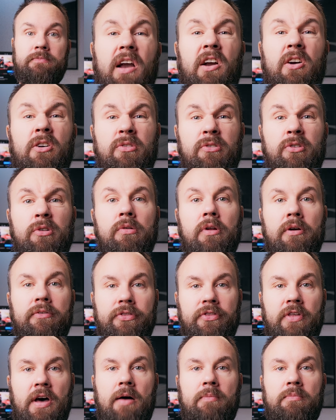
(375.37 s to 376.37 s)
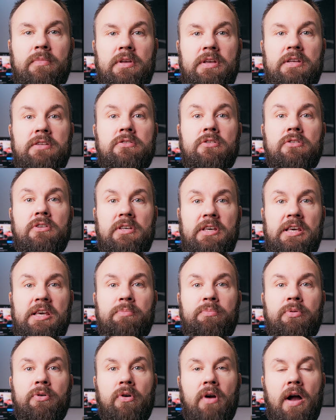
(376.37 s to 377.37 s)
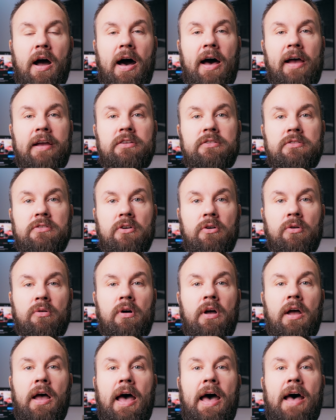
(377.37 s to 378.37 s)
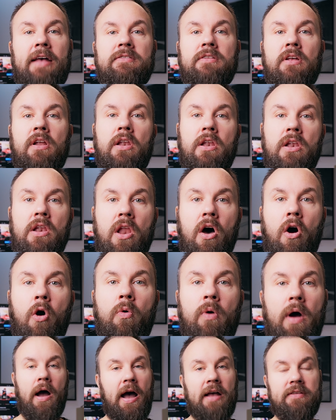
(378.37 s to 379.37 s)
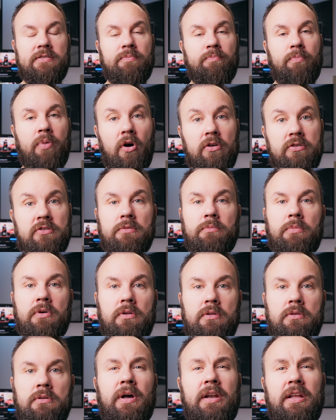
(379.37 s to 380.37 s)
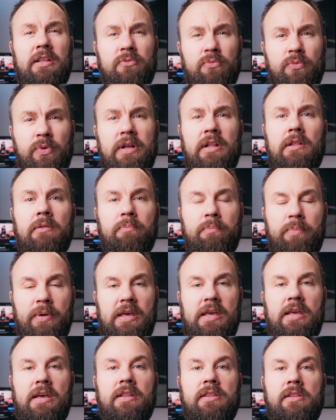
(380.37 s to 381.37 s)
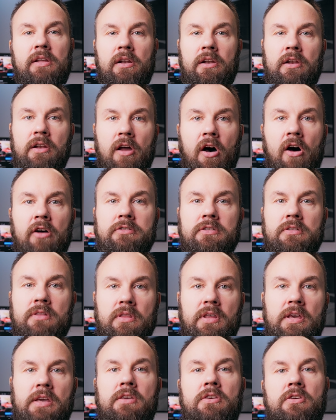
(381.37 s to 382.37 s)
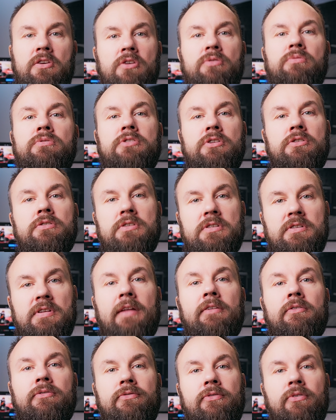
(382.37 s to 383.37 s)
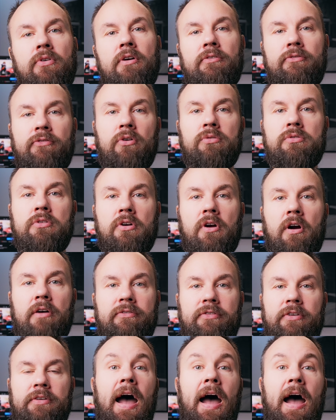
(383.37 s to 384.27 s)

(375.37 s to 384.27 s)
A good rule of thumb is to keep your ISO as low as possible, but it will be the last thing you should set for a photograph.